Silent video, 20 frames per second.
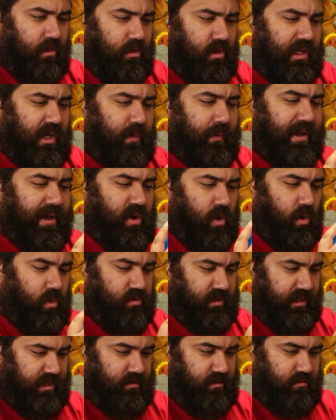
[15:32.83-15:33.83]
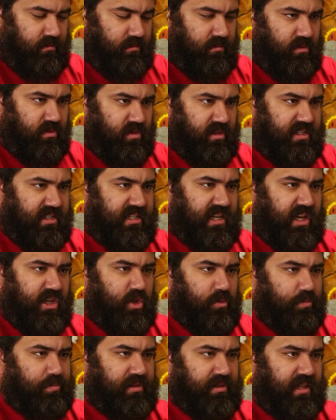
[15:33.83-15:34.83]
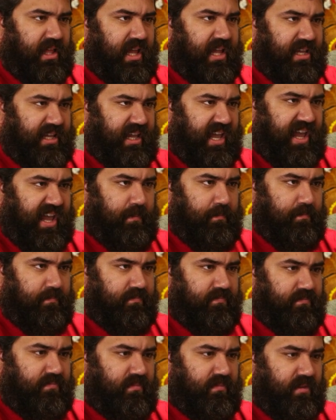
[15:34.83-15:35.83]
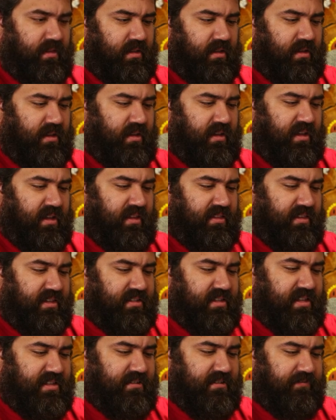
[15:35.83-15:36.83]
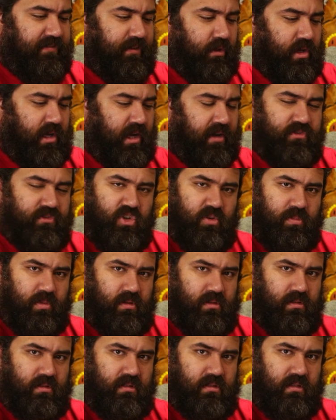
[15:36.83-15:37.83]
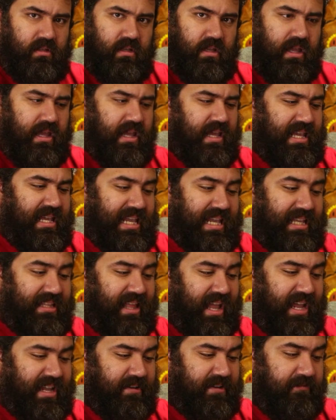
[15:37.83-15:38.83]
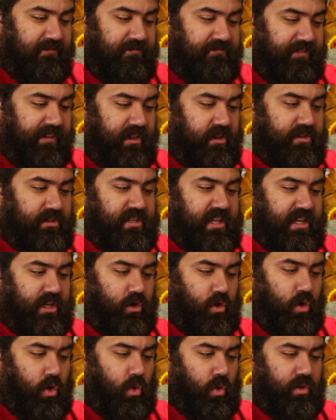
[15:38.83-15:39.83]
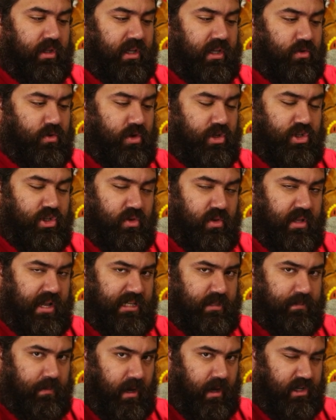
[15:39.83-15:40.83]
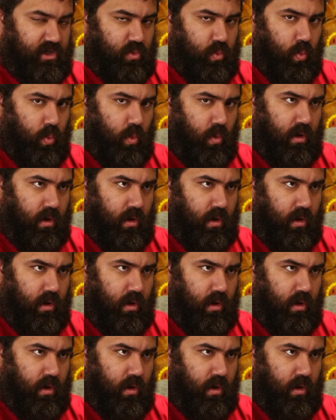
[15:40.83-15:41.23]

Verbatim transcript: look how I hold it. This is how you play a game. This doesn't feel comfortable. It like feels like you're holding a traditional Xbox